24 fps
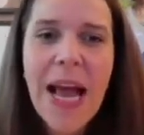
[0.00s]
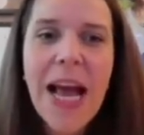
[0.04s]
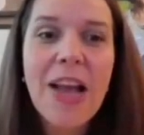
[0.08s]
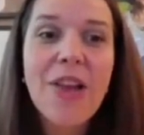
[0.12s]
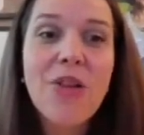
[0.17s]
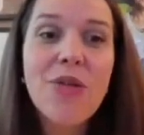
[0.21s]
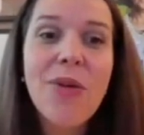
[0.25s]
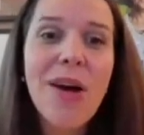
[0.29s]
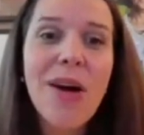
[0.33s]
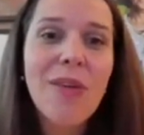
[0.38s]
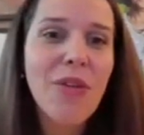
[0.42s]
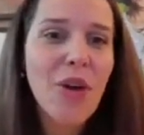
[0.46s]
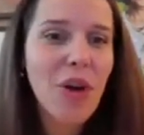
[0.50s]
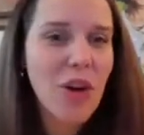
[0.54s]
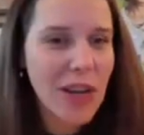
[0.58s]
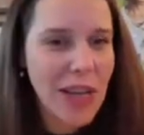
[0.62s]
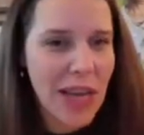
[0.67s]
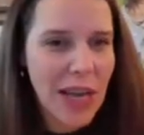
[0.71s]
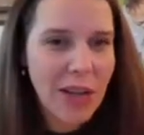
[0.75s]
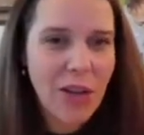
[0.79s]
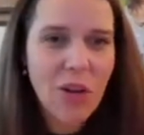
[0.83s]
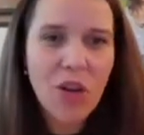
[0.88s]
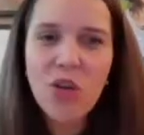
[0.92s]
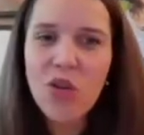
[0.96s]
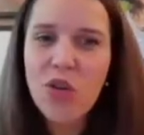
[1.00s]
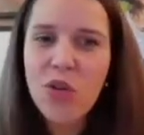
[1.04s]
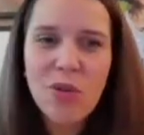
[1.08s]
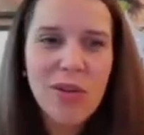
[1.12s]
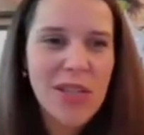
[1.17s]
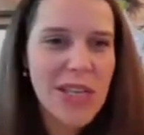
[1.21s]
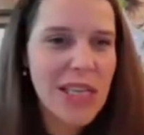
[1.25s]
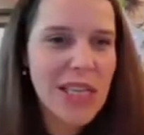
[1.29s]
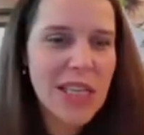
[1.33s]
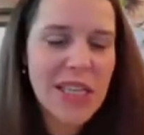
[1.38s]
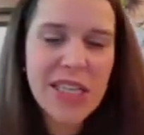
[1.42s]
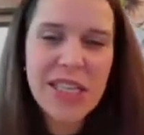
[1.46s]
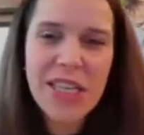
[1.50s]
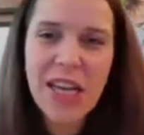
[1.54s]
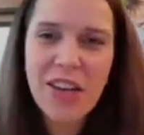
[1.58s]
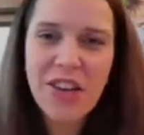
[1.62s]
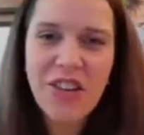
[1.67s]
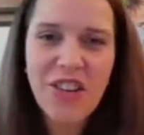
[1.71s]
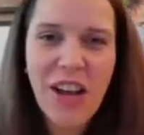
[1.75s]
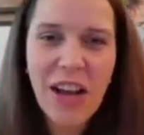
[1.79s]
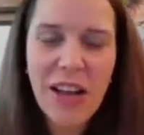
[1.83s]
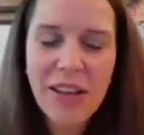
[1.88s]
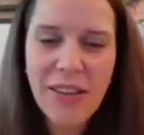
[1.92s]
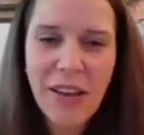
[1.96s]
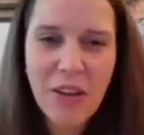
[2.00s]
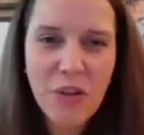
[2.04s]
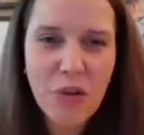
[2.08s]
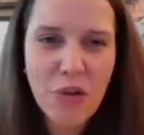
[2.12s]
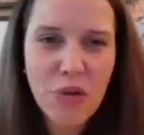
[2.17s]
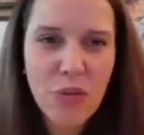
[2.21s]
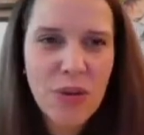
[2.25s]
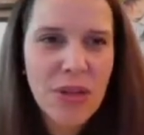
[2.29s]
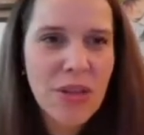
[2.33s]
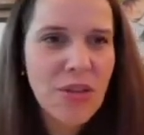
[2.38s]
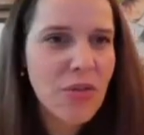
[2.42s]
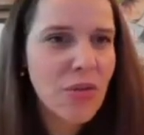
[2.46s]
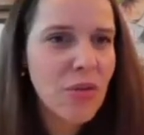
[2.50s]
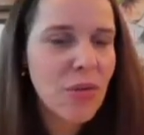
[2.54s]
And you have, again, utility attached to it.